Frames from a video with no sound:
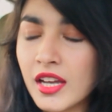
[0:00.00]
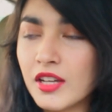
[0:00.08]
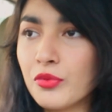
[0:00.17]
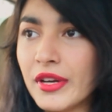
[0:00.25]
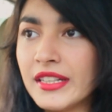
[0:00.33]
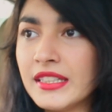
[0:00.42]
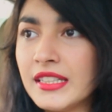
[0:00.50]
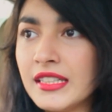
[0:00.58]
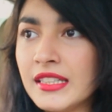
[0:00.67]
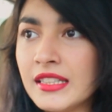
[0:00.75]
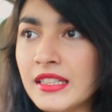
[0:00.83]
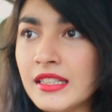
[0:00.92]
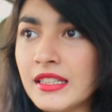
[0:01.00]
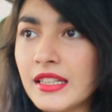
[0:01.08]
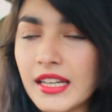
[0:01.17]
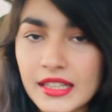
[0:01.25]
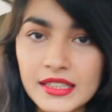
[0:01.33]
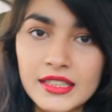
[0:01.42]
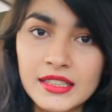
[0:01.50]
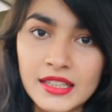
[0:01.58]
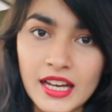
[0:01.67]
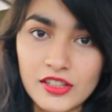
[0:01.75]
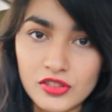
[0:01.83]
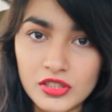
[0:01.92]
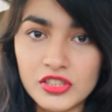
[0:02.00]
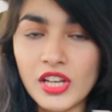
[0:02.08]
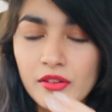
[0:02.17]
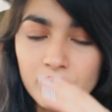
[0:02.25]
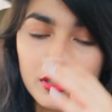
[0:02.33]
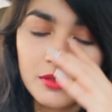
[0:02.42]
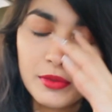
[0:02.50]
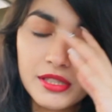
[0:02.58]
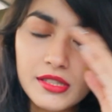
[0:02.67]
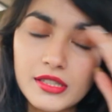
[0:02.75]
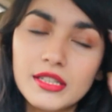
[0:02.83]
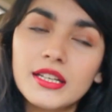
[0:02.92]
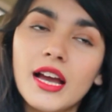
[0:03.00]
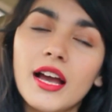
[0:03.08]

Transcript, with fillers: In twenty eighteen actually, January basically,